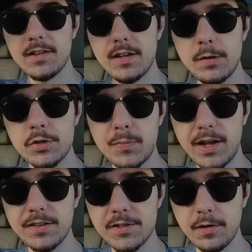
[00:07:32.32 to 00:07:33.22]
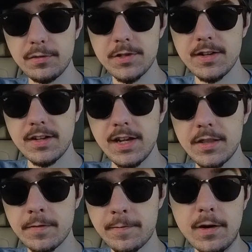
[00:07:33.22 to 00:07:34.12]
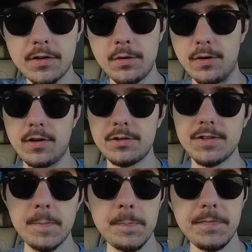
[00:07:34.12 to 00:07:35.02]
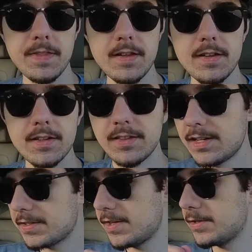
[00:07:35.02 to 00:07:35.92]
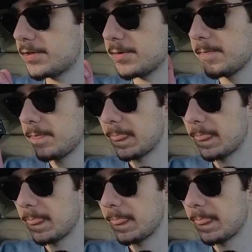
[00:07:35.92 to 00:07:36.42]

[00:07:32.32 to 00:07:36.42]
Huge blind zones in the front corners. This is